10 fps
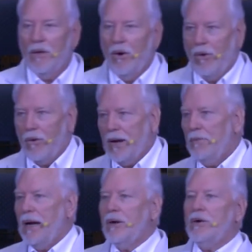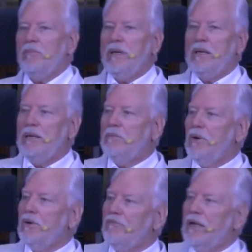Or am I going to be
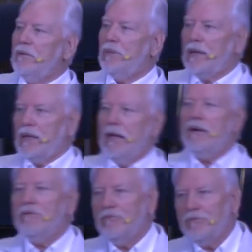motivated by love?